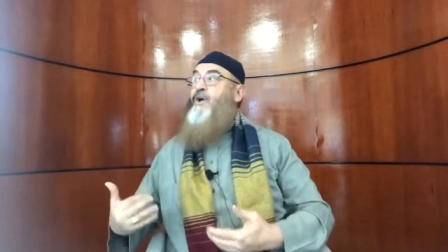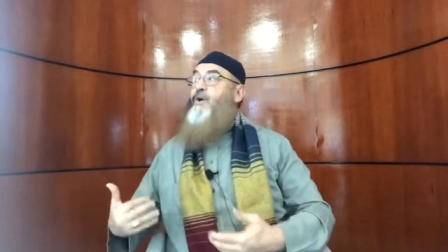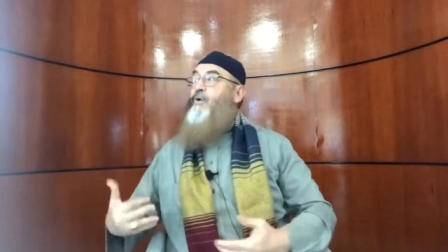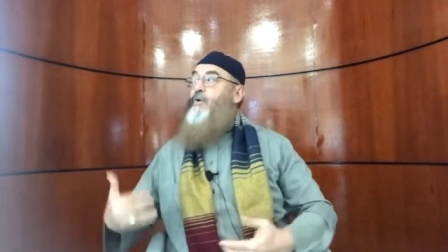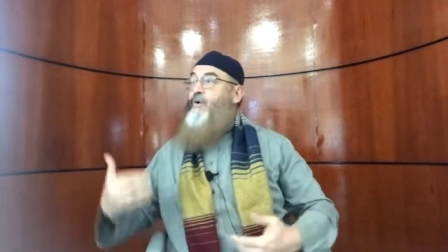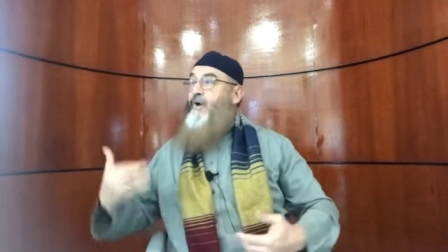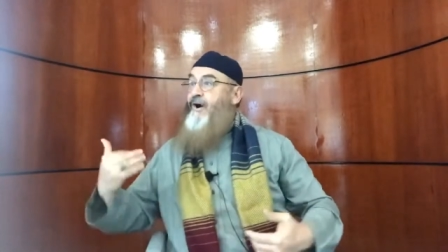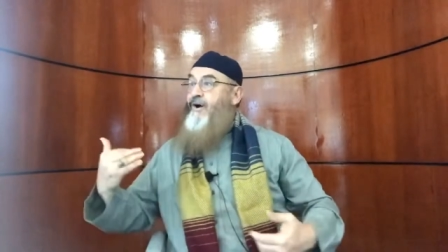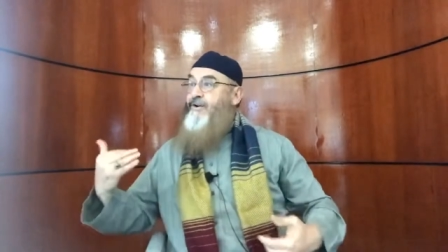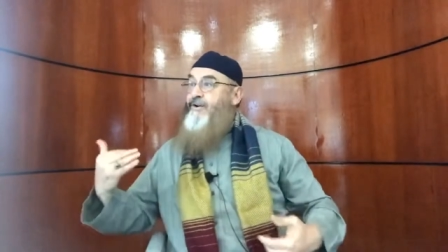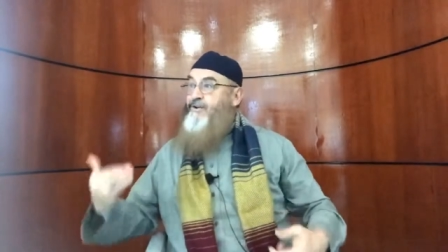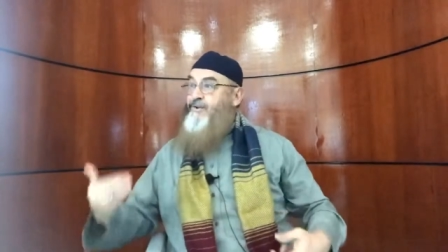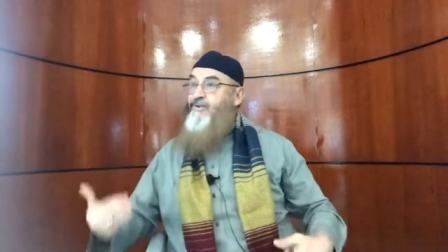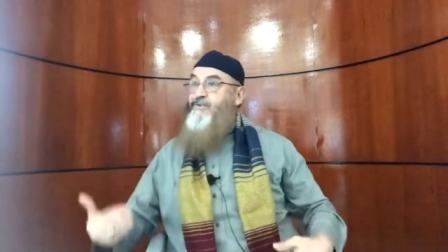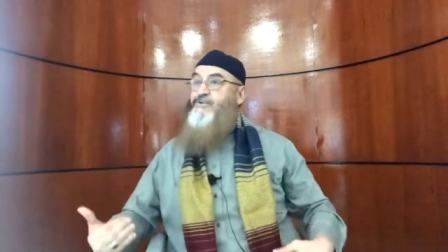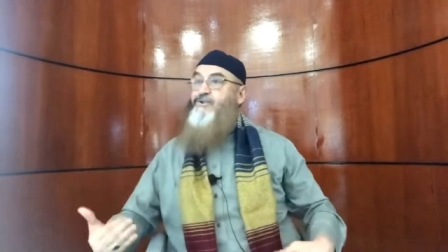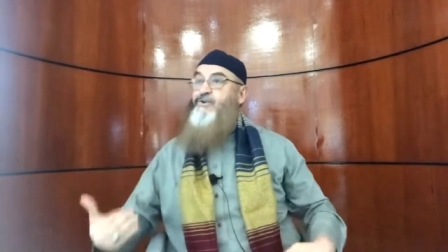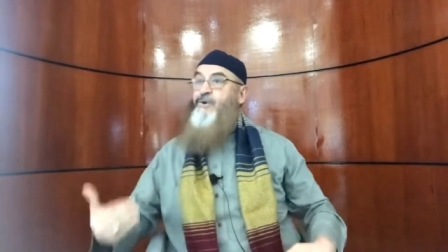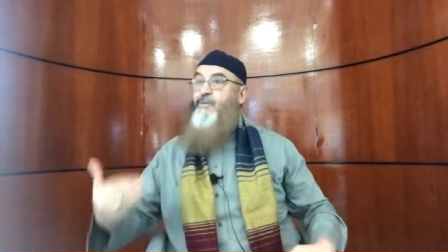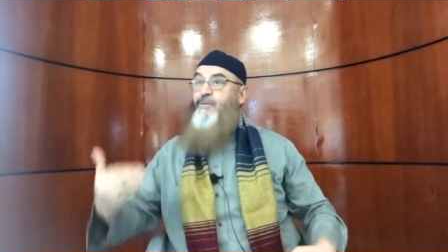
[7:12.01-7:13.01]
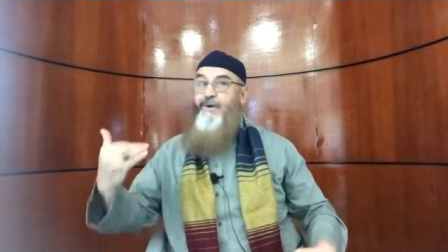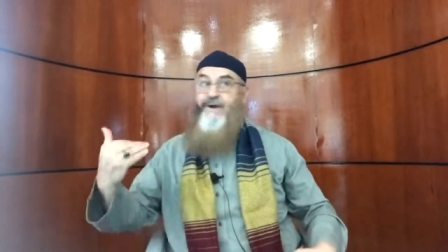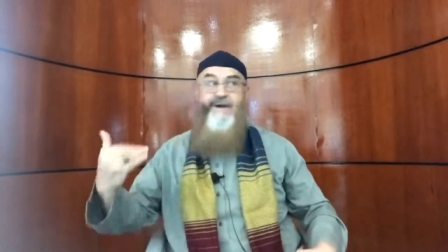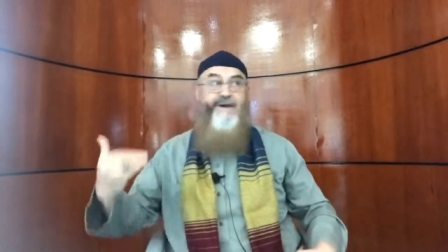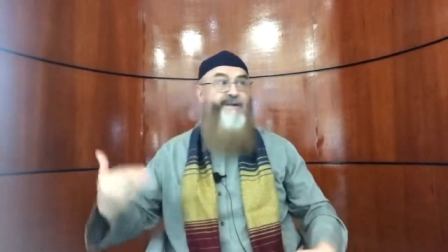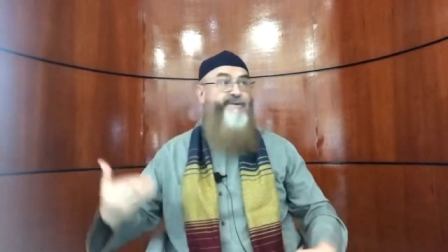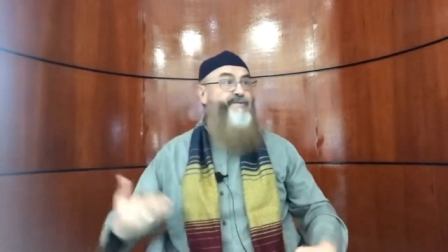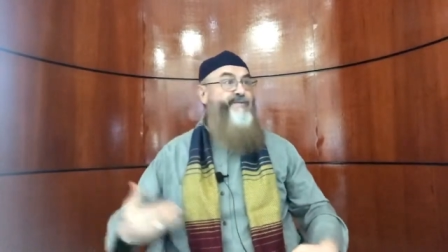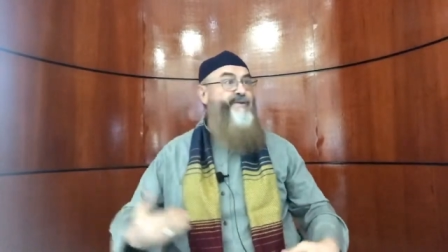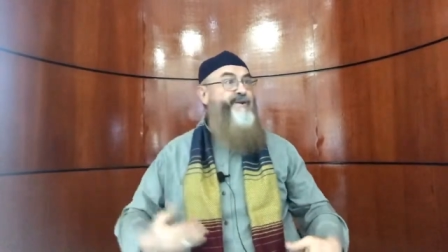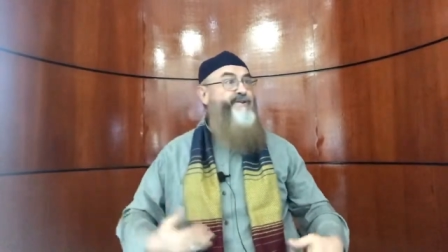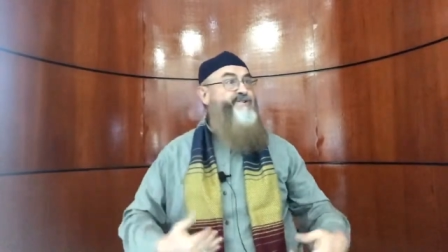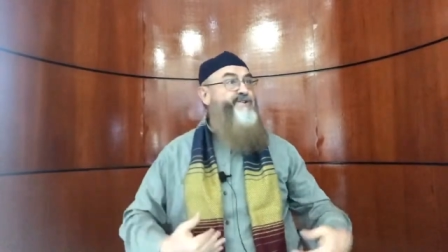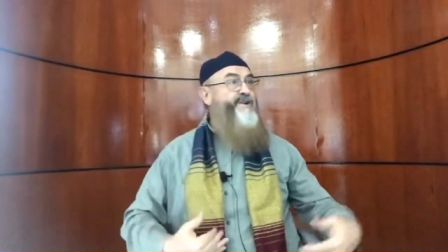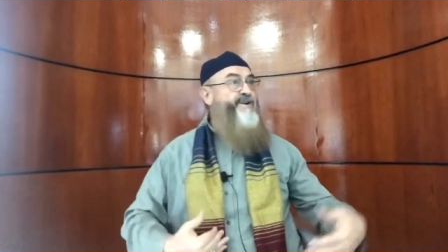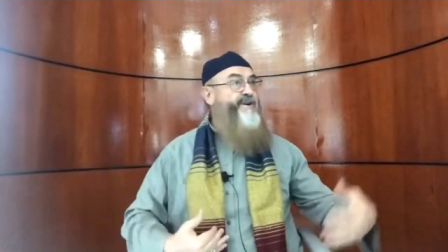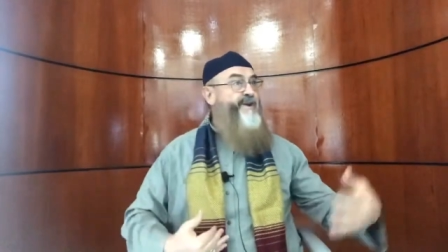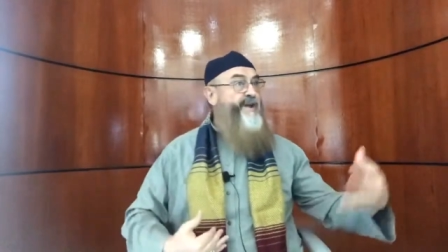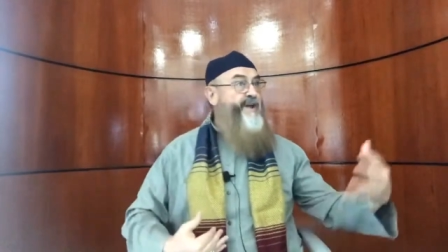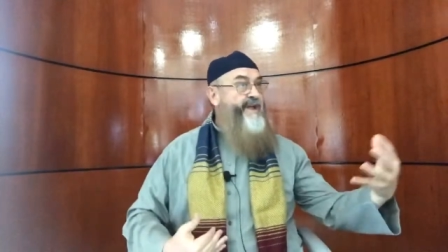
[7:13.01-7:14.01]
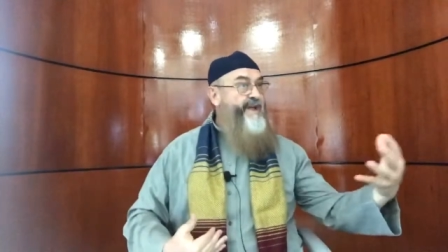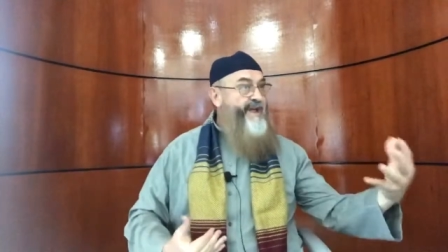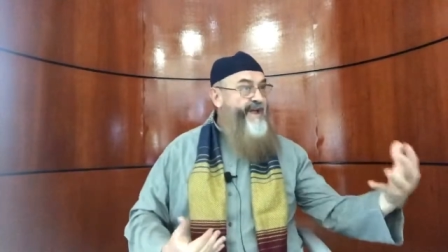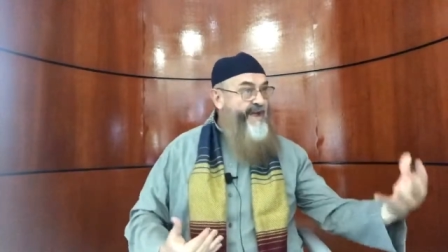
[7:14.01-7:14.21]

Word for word: who are used to praying Fajr